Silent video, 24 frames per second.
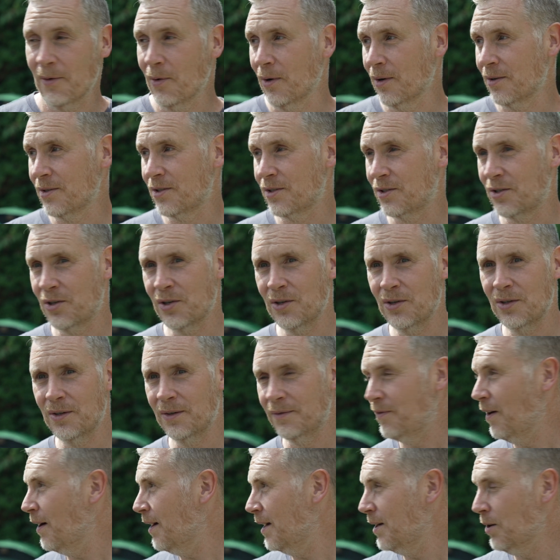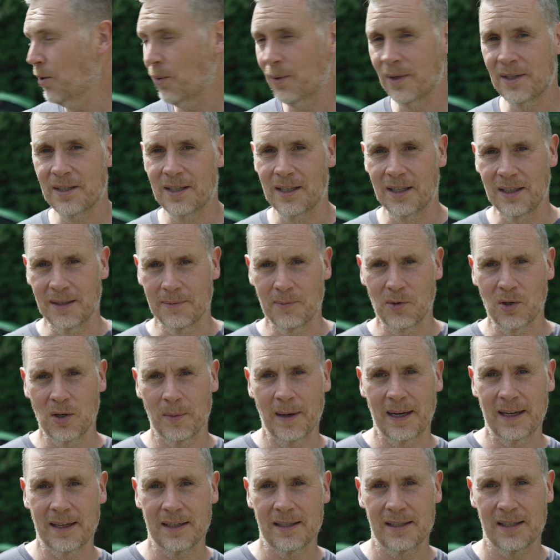were two very noisy
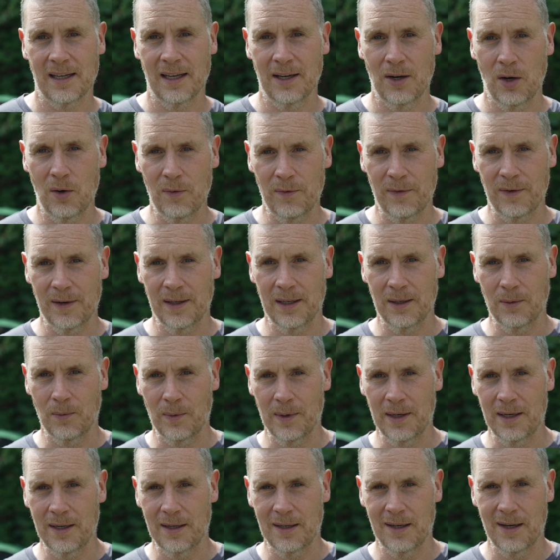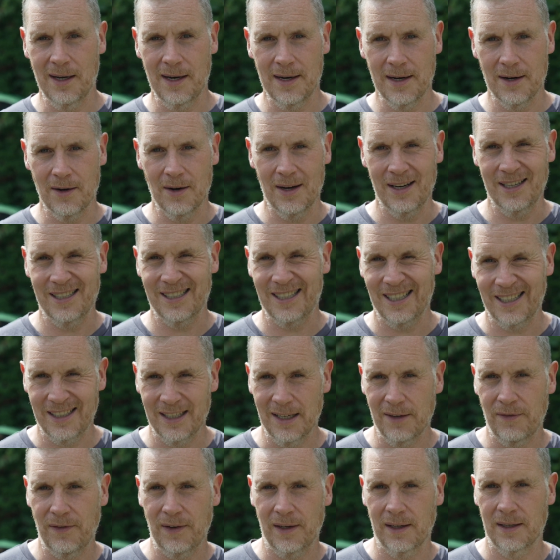motorbikes, and hopefully we hear a
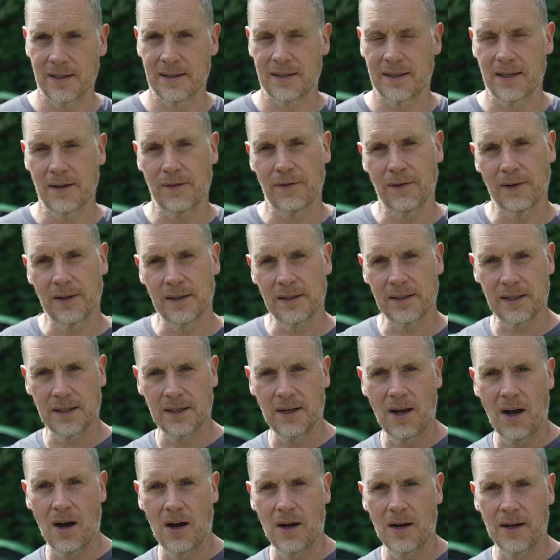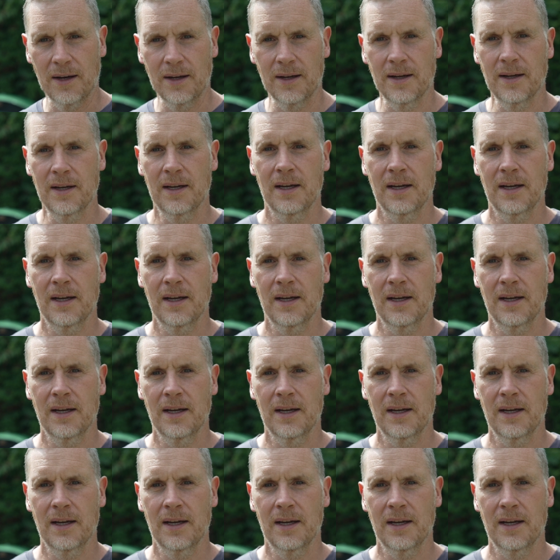significant difference in how